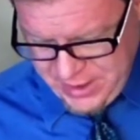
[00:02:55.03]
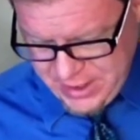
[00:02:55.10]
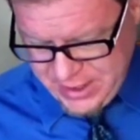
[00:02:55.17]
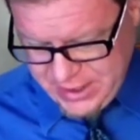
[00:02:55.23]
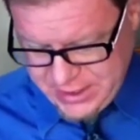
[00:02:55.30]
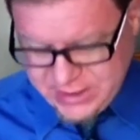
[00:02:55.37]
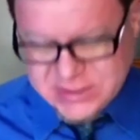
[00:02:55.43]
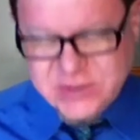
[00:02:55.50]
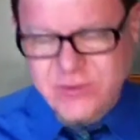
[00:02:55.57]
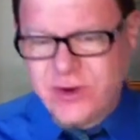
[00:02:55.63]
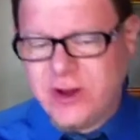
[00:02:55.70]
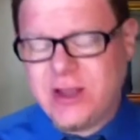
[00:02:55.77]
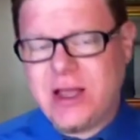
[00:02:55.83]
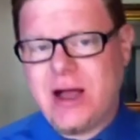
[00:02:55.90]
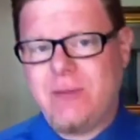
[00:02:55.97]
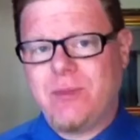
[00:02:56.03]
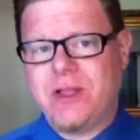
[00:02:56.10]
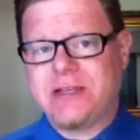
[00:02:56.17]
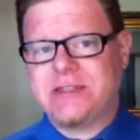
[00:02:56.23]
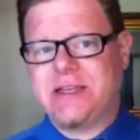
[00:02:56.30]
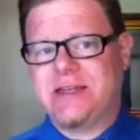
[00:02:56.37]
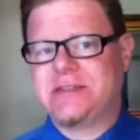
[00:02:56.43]
And it's a very
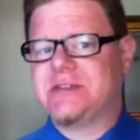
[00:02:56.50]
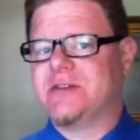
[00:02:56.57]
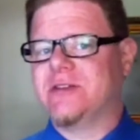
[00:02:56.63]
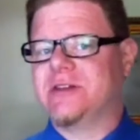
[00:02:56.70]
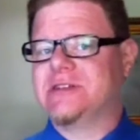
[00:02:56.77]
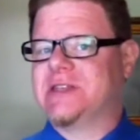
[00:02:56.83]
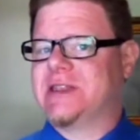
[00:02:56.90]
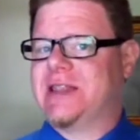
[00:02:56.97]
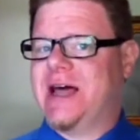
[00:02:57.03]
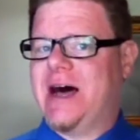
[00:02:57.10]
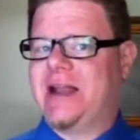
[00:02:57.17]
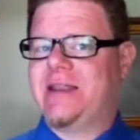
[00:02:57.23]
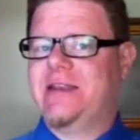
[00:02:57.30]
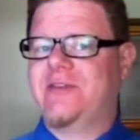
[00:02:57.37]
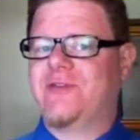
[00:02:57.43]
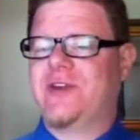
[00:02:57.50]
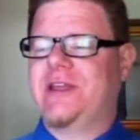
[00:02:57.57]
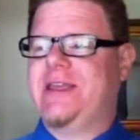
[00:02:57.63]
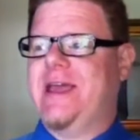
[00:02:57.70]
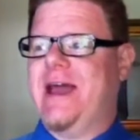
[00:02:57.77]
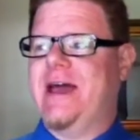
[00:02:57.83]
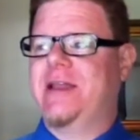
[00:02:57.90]
complex answer. There's a lot of different
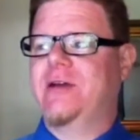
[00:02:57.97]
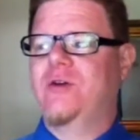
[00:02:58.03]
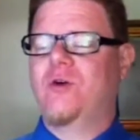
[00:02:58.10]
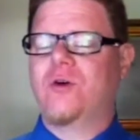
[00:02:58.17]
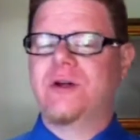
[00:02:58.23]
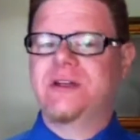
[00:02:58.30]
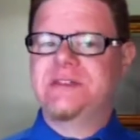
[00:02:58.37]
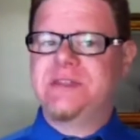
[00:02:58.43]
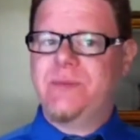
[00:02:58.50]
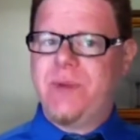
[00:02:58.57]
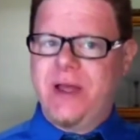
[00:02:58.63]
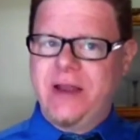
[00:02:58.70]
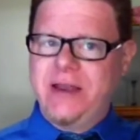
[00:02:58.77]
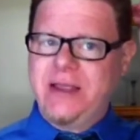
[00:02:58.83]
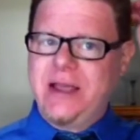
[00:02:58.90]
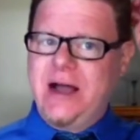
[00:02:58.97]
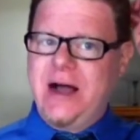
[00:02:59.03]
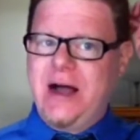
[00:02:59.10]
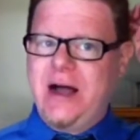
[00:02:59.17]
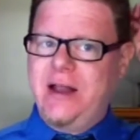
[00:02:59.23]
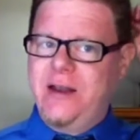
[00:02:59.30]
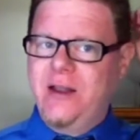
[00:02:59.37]
categories depending
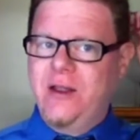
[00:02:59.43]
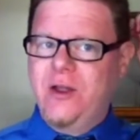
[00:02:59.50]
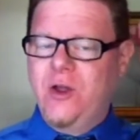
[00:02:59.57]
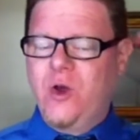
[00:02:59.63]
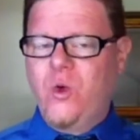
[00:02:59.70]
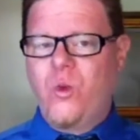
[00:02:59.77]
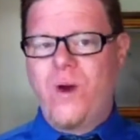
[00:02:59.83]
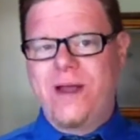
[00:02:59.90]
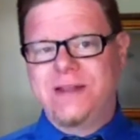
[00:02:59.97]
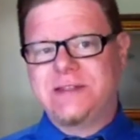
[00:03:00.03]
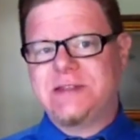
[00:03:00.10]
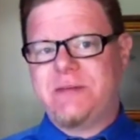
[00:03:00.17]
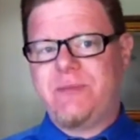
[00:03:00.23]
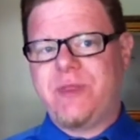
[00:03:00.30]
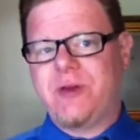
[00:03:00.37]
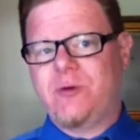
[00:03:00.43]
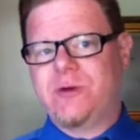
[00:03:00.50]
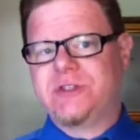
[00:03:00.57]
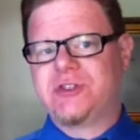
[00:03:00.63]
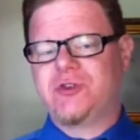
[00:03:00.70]
on when something was